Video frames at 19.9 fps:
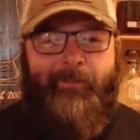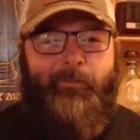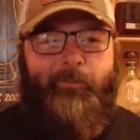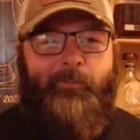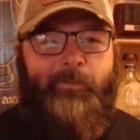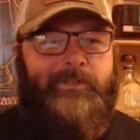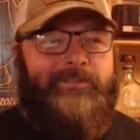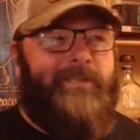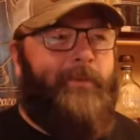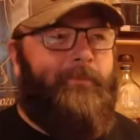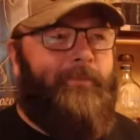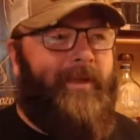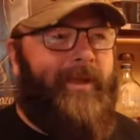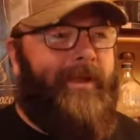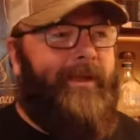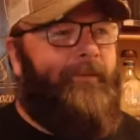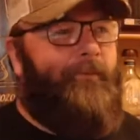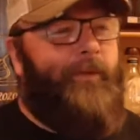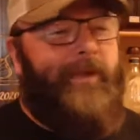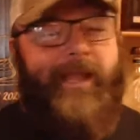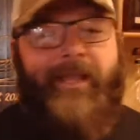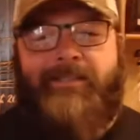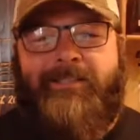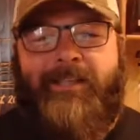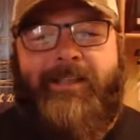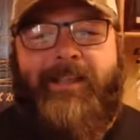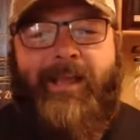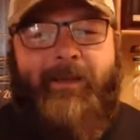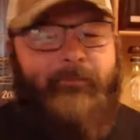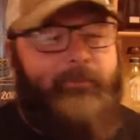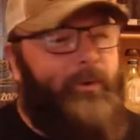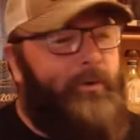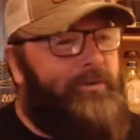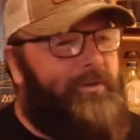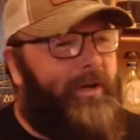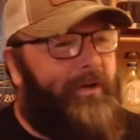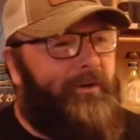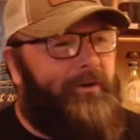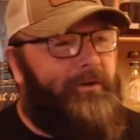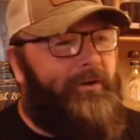What's up, A? We can't say that. Moose
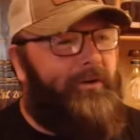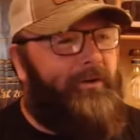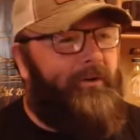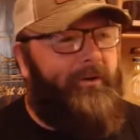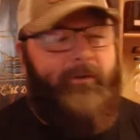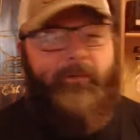Hunter.